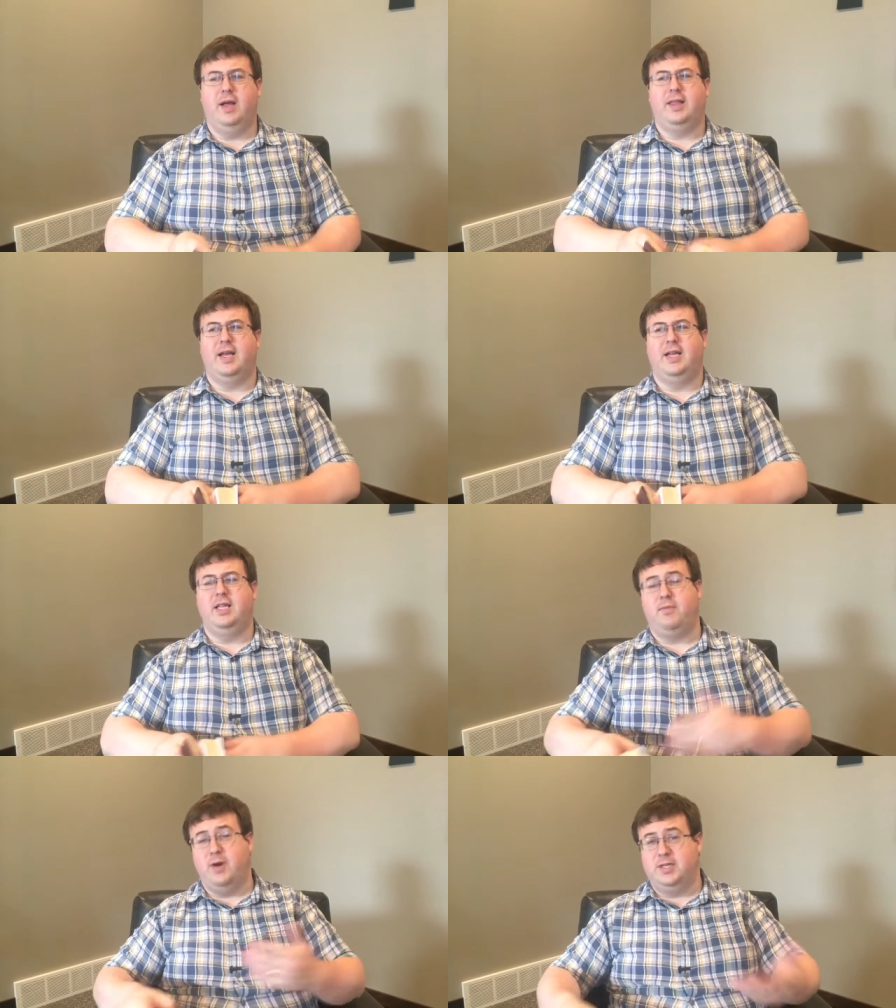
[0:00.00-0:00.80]
I, th- I get the
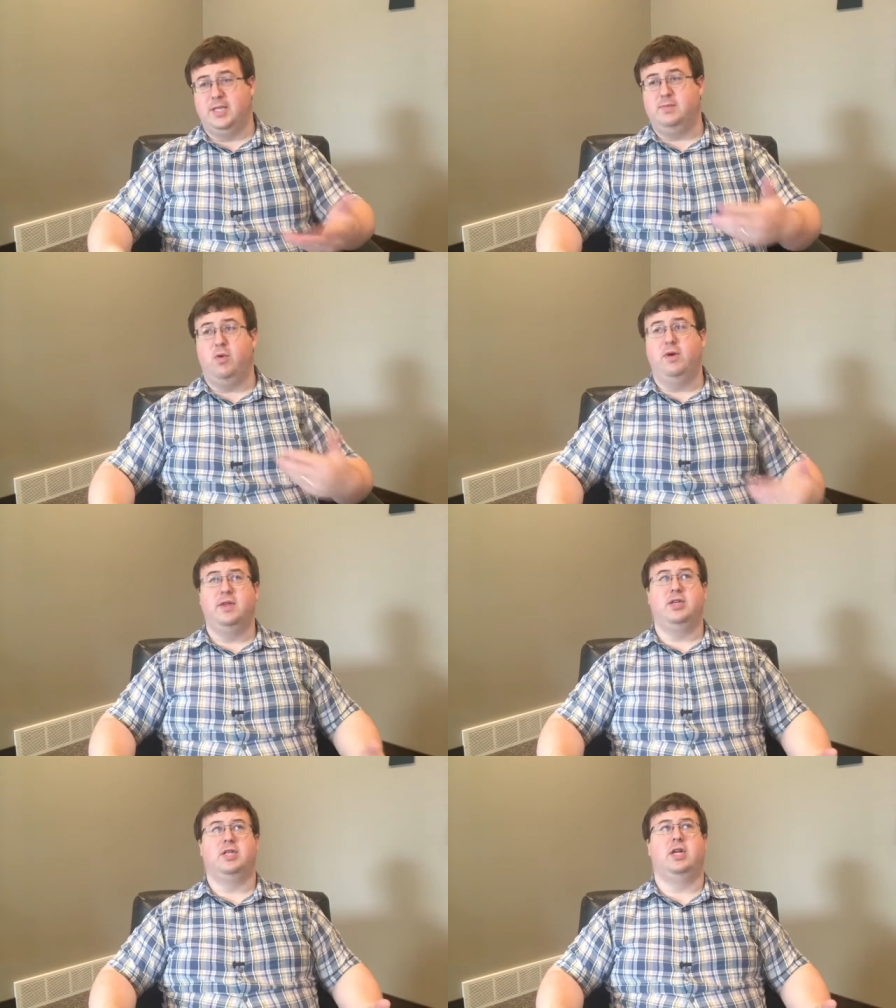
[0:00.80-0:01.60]
impression that's more
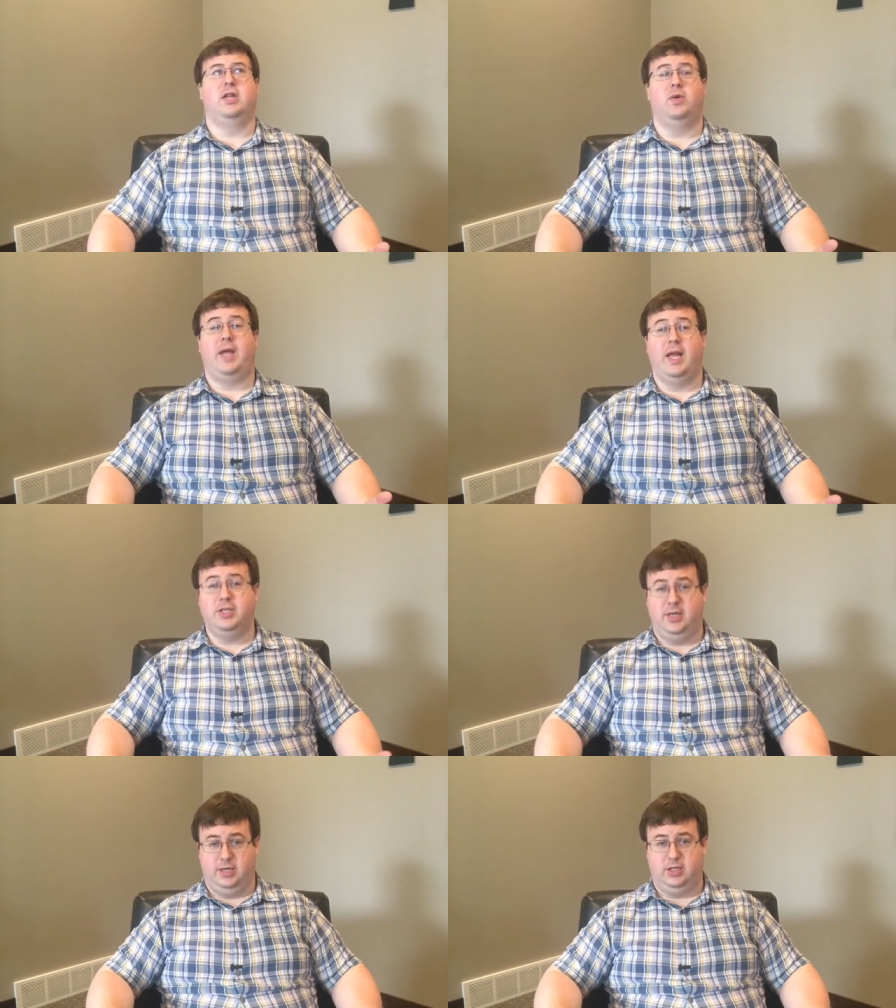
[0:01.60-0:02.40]
than just a
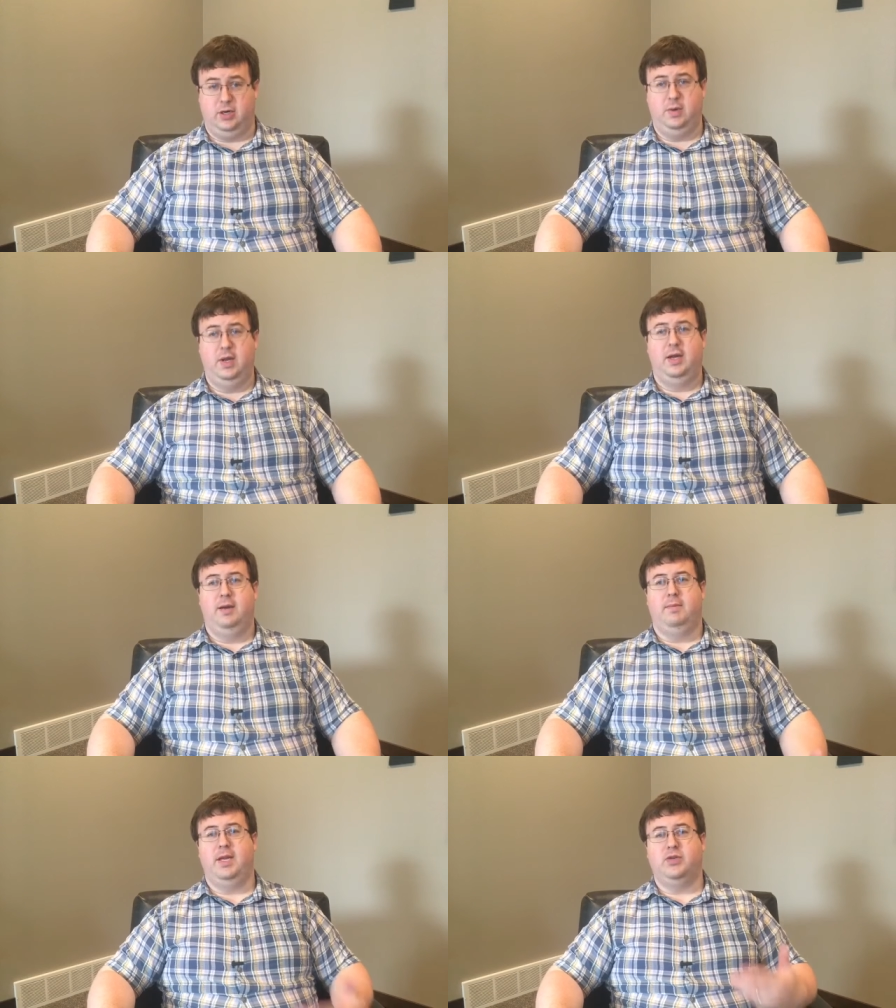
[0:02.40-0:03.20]
location issue,
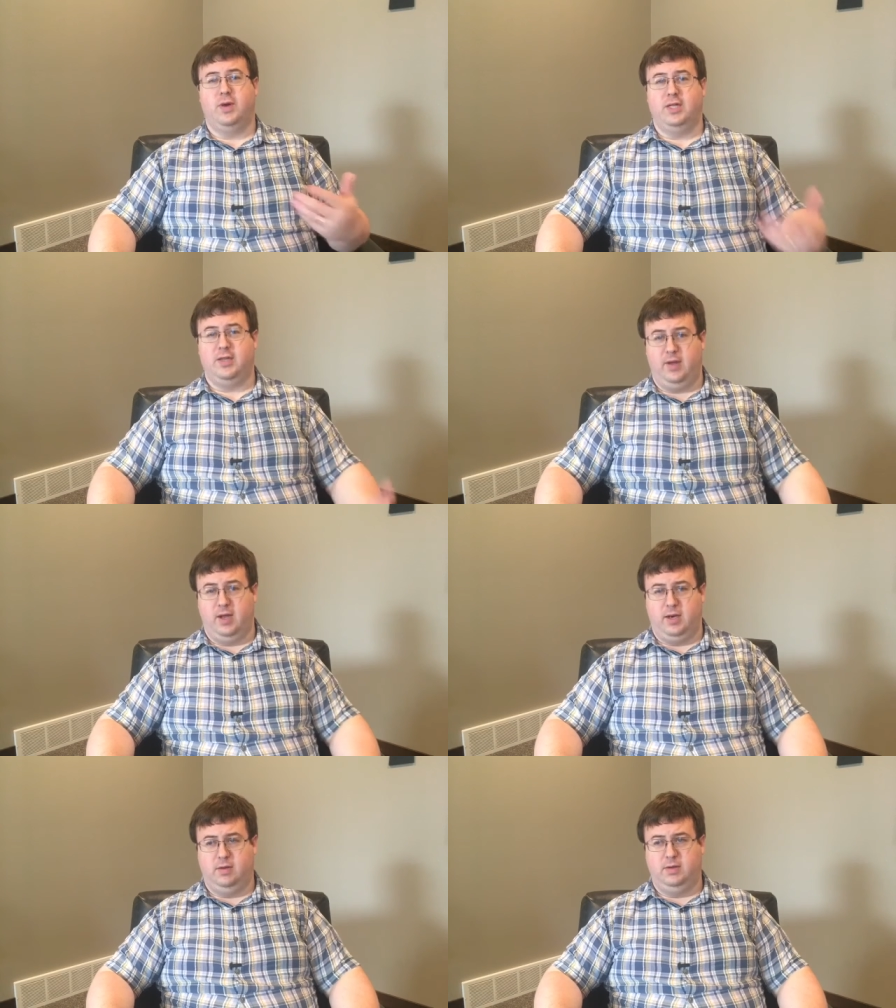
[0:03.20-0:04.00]
but he's relatively
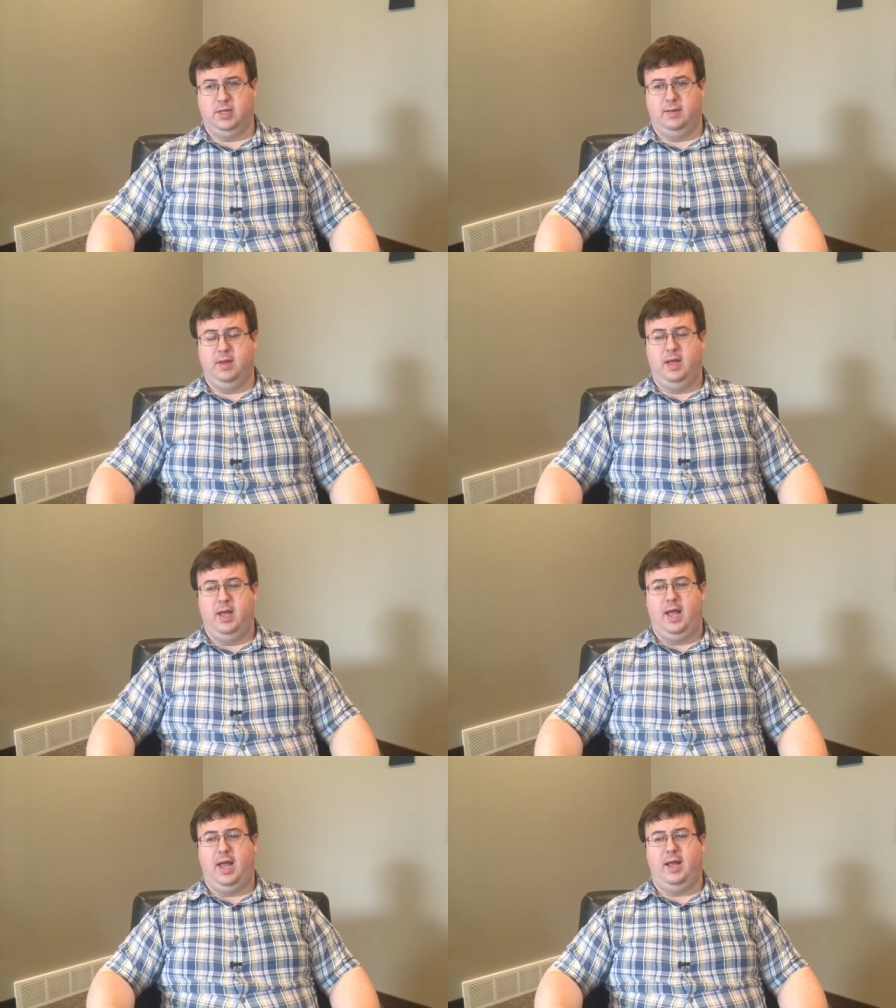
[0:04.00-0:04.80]
unknown to them
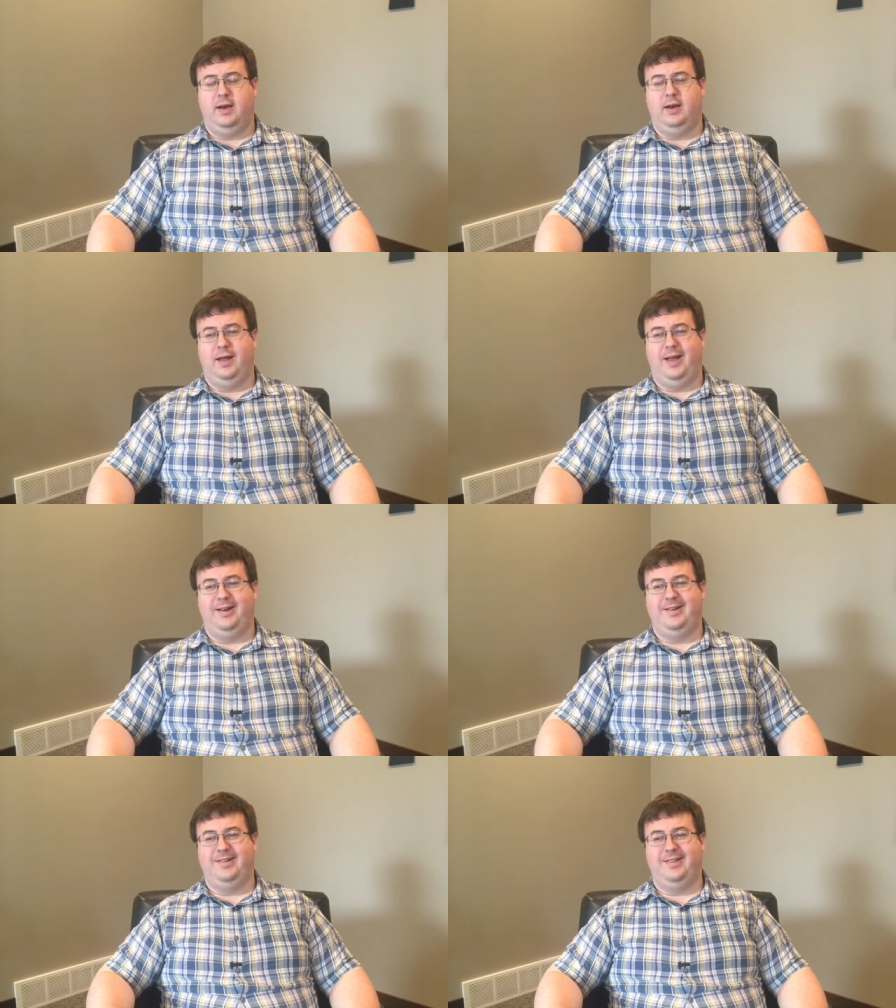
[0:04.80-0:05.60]
and
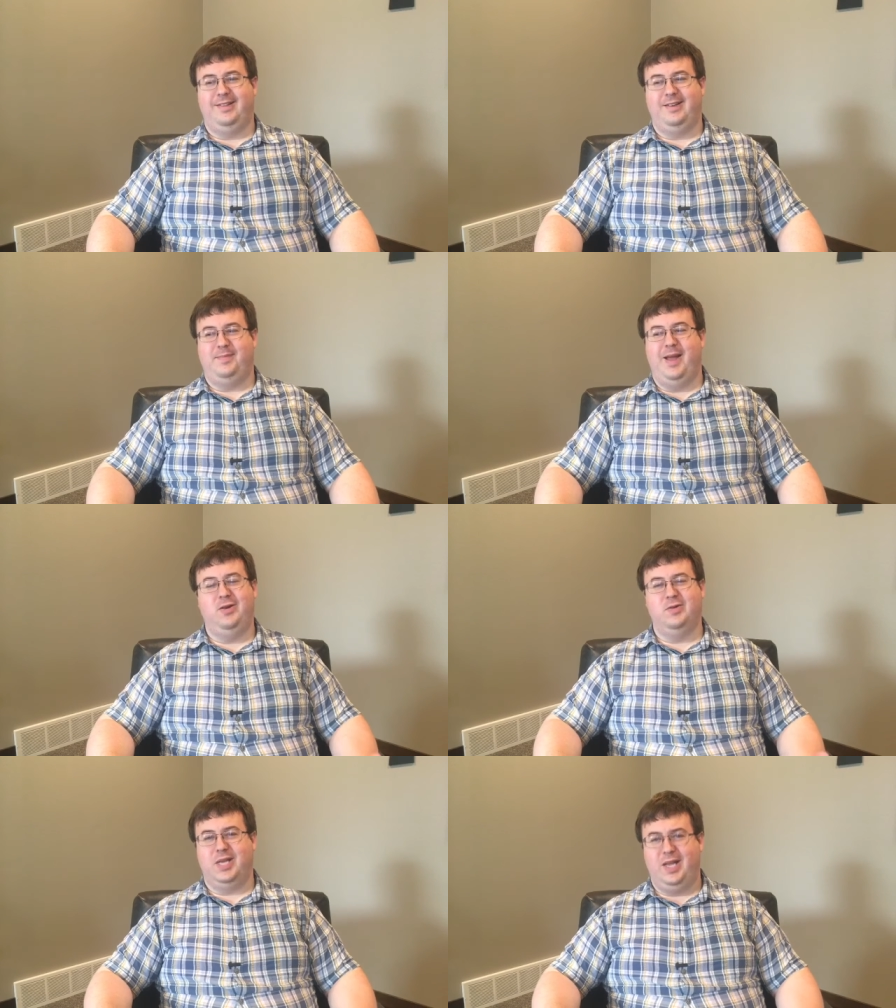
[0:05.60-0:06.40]
and the man
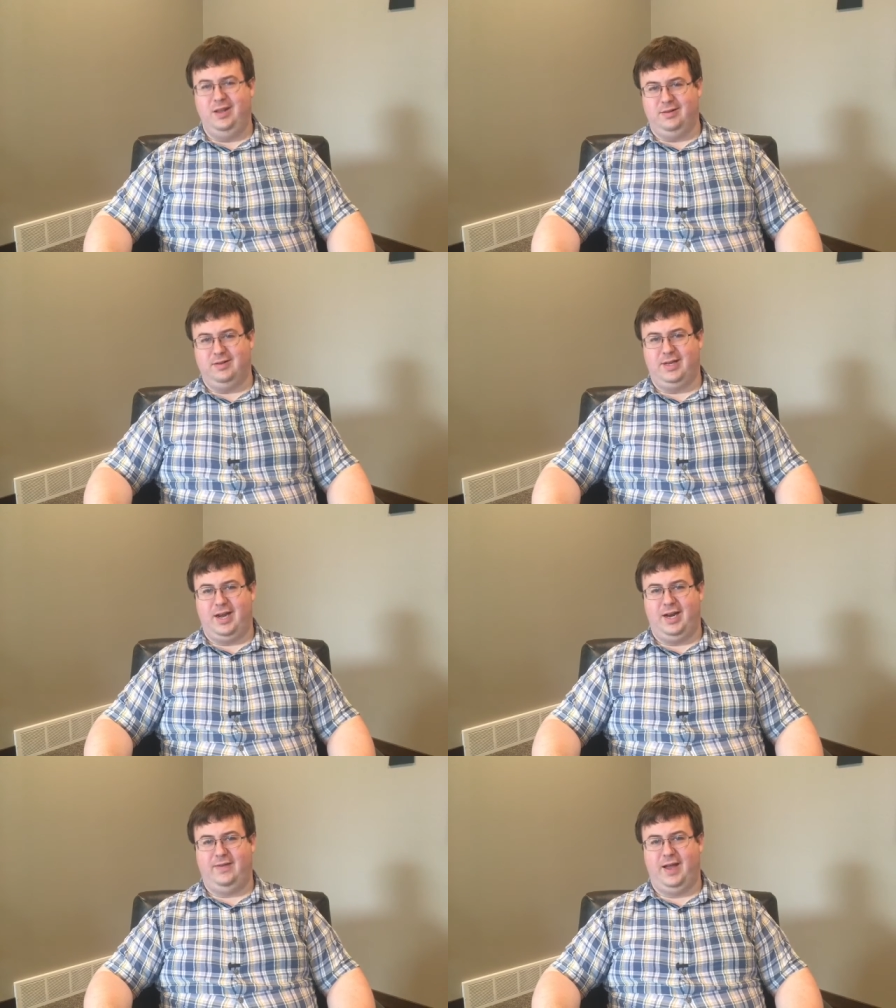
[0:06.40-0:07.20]
who was healed
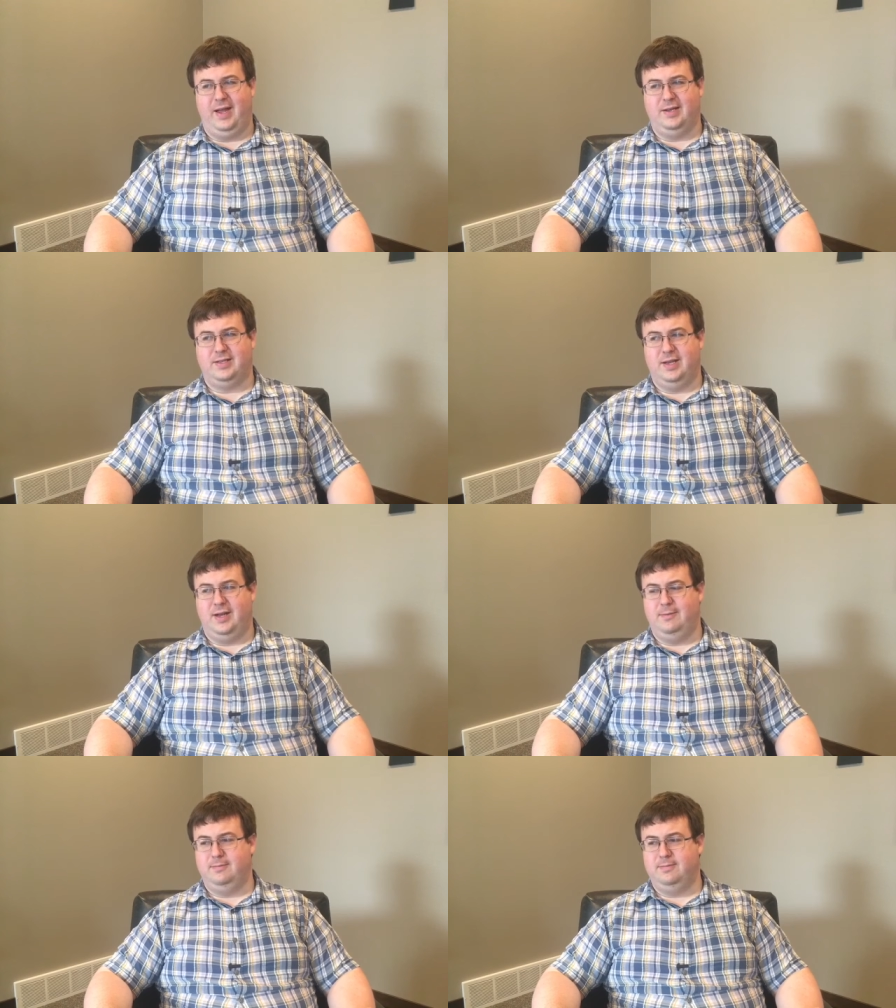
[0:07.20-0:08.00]
kind of has
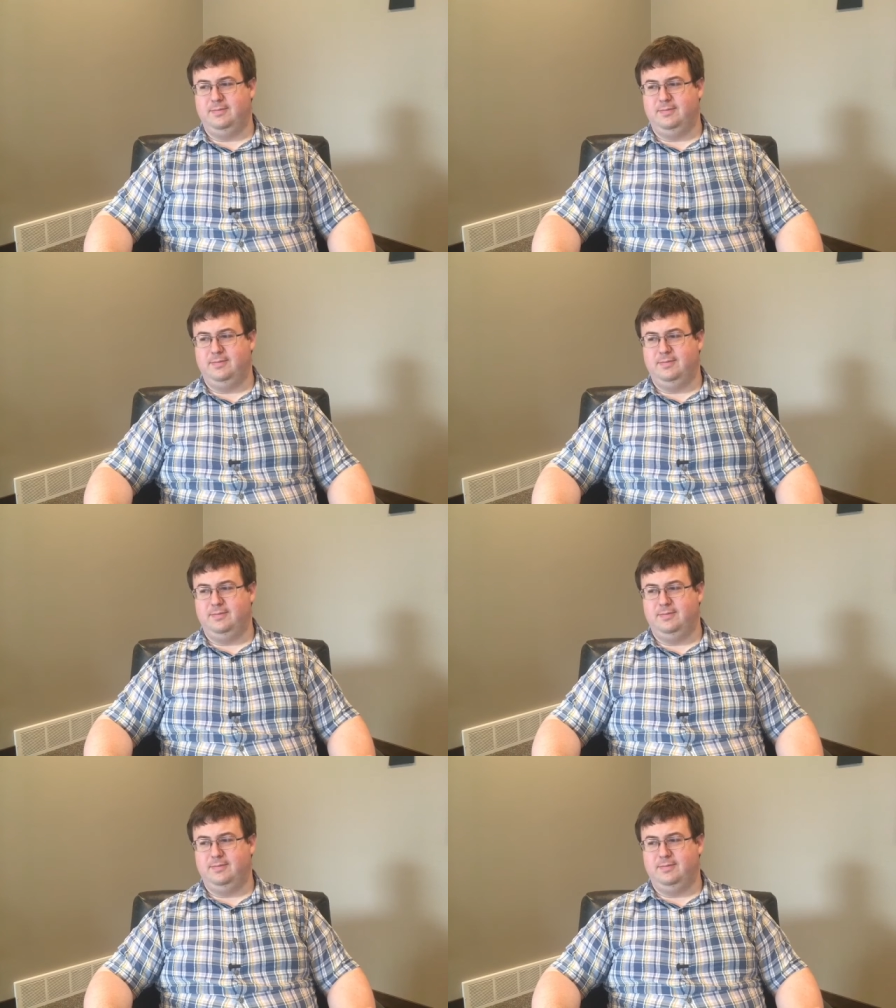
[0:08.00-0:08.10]
um,